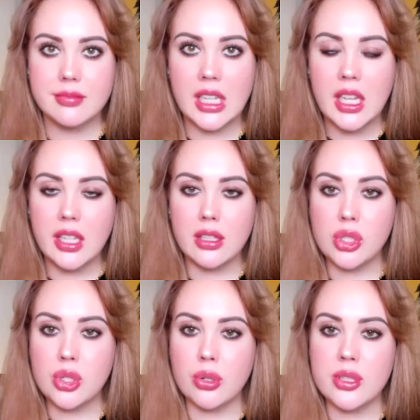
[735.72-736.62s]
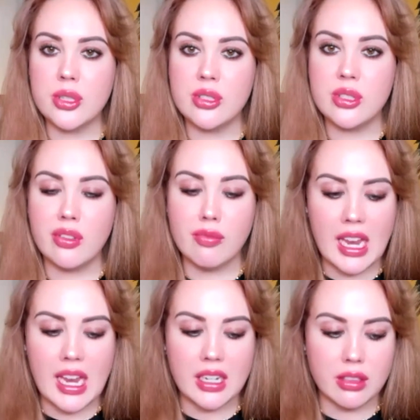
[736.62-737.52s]
The choices you've
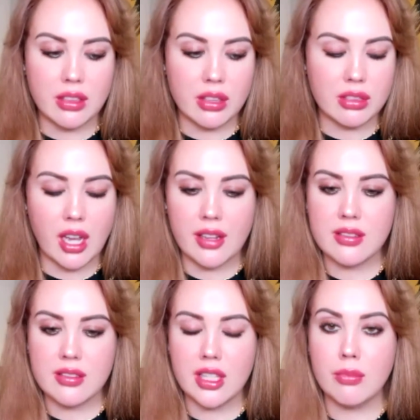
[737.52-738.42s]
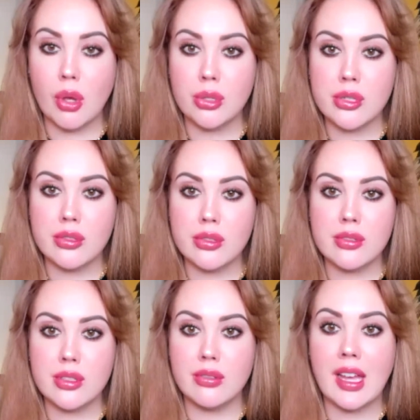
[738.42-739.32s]
made, the thoughts, the emotions
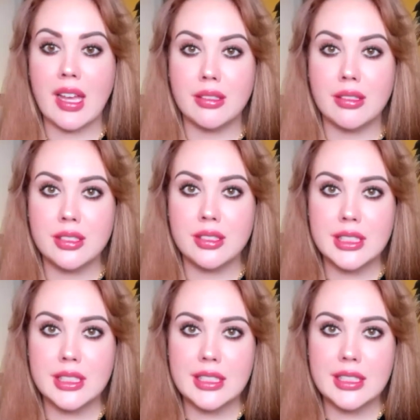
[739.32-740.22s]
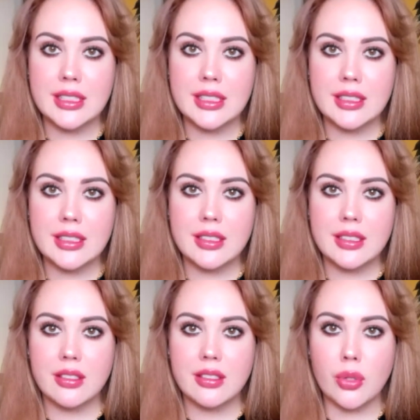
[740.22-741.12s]
you've held,
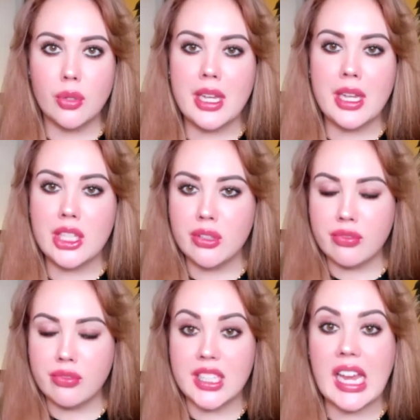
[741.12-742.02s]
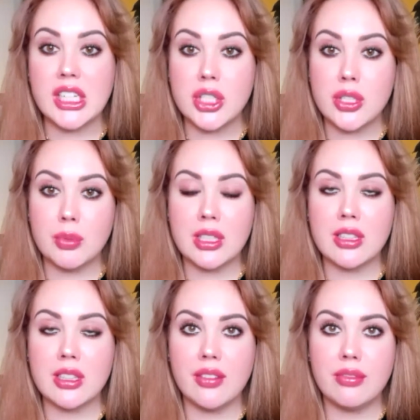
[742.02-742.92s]
the way you've engaged with
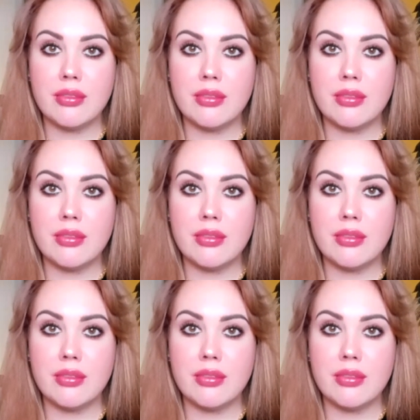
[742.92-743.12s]
life,